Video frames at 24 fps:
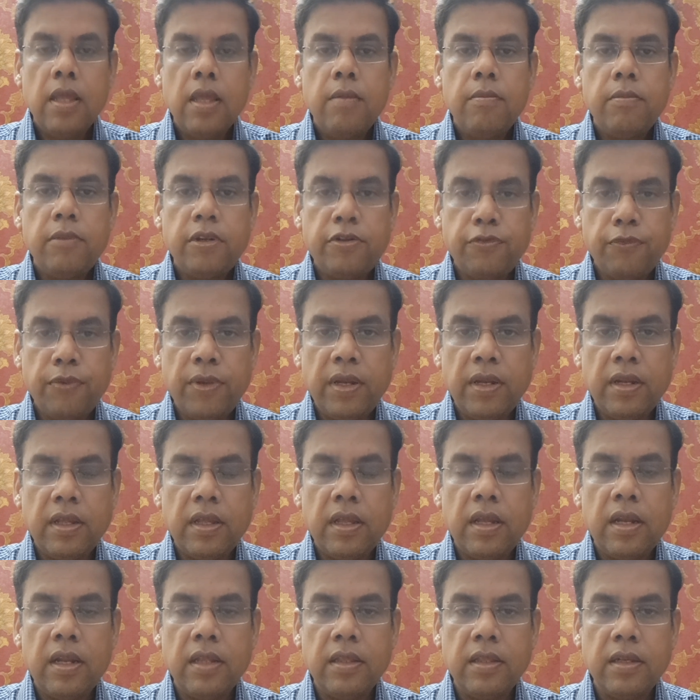between
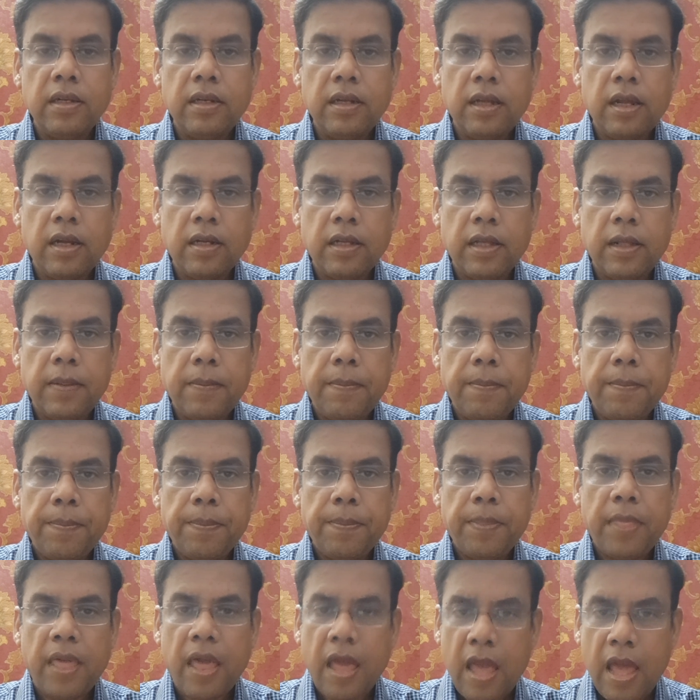Ratan Tata
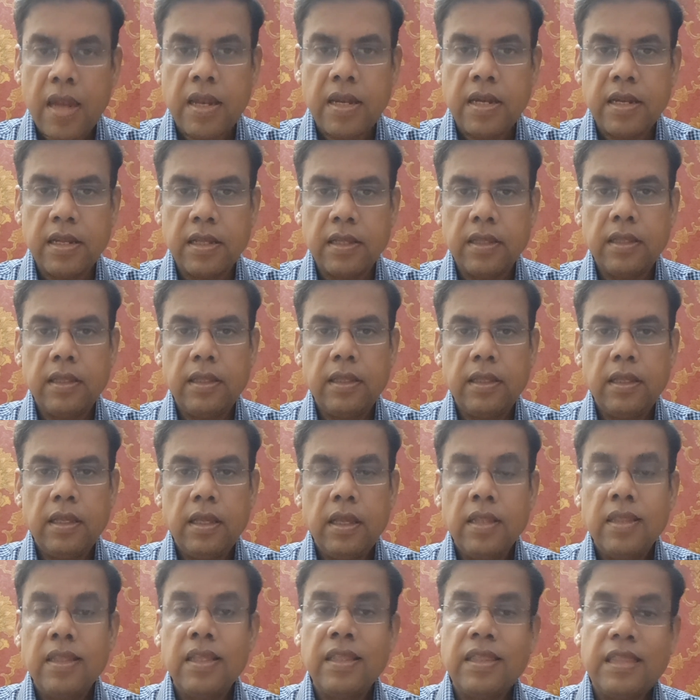and
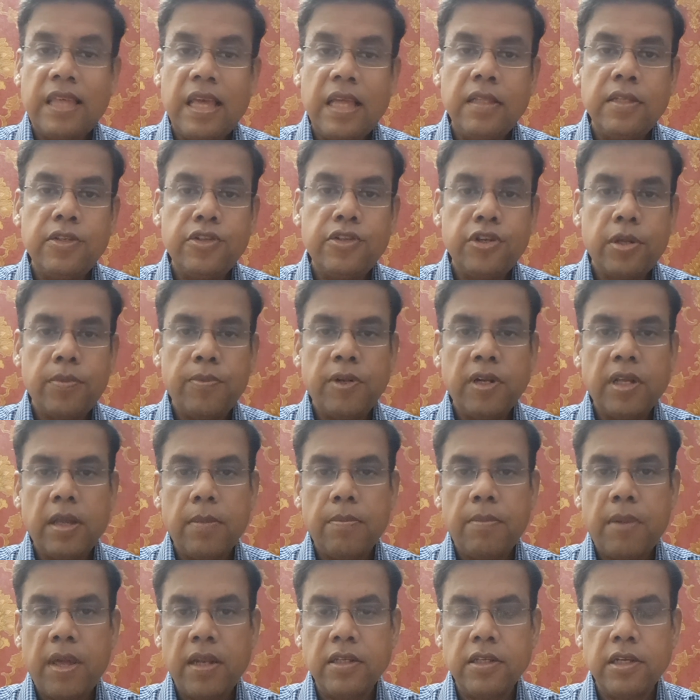the then chairman
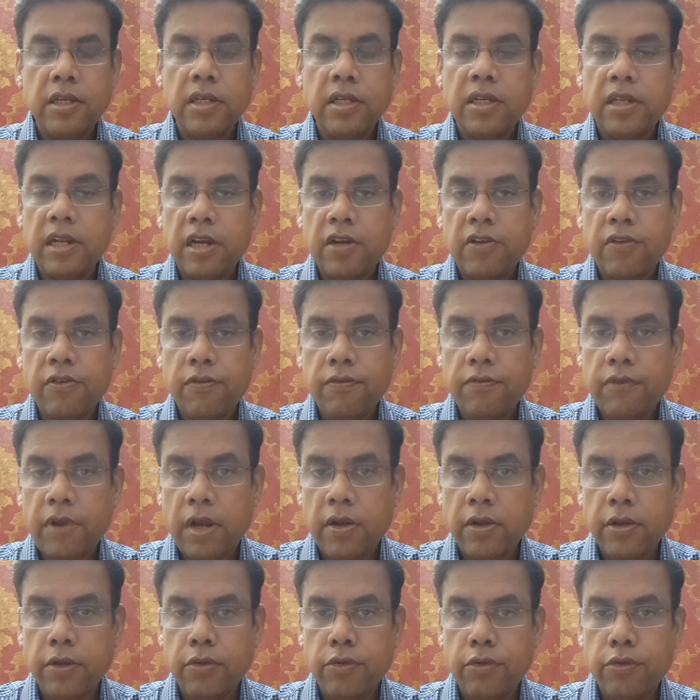cum managing director of
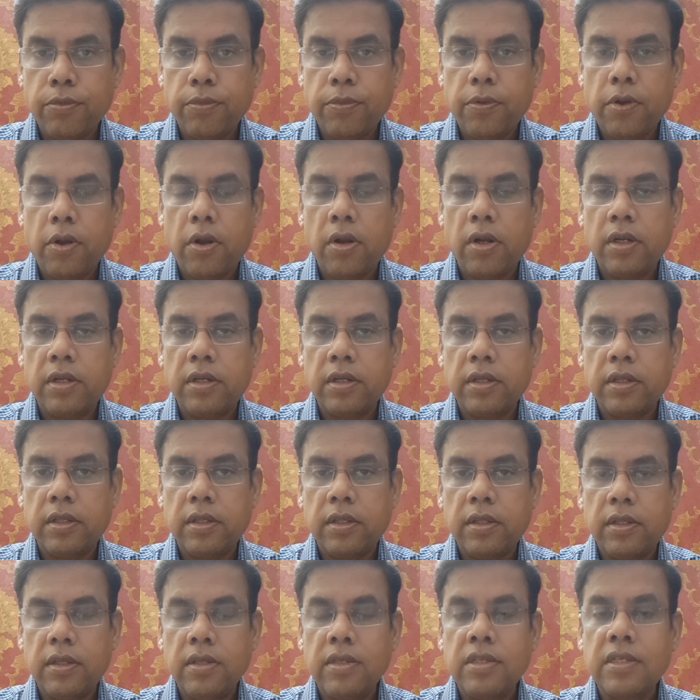Tata Group called
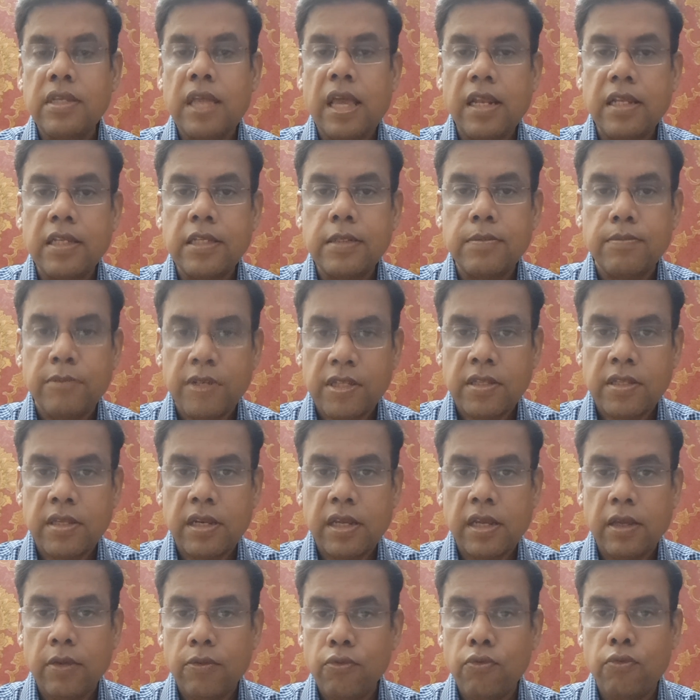Cyrus
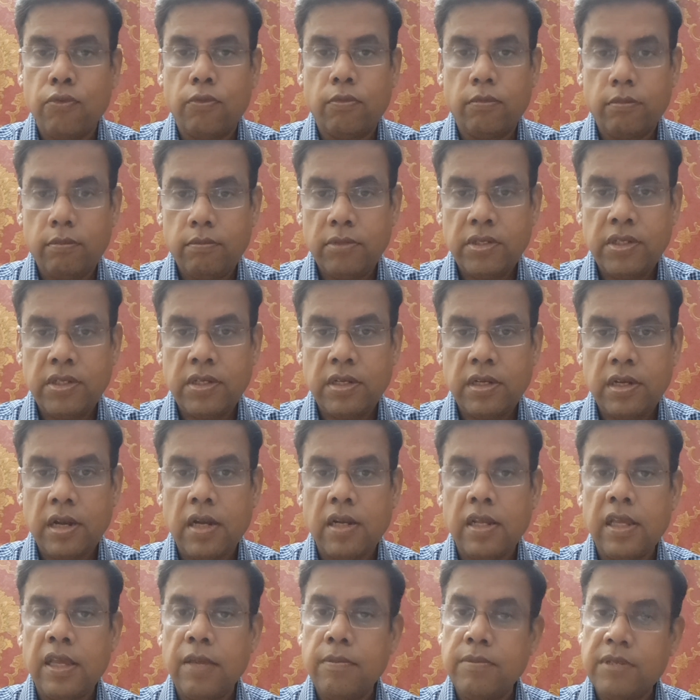Mistry, who Mr.
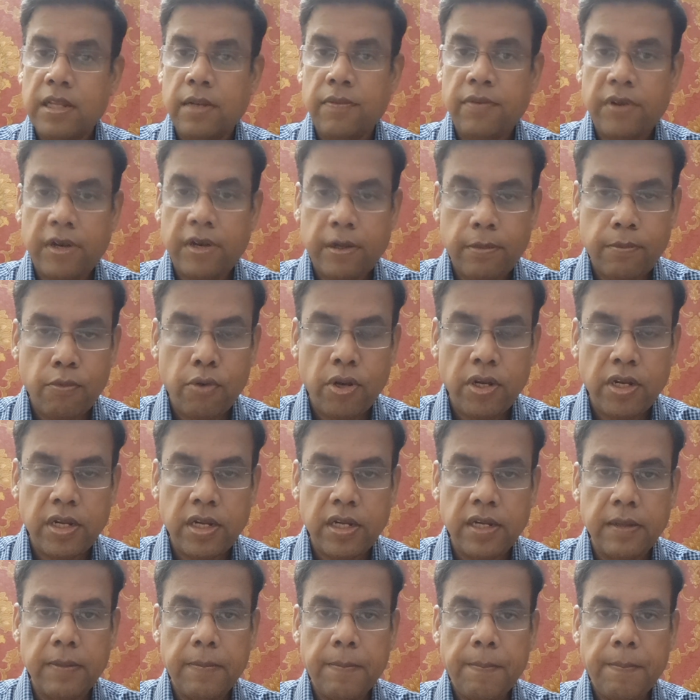Tata himself had appointed.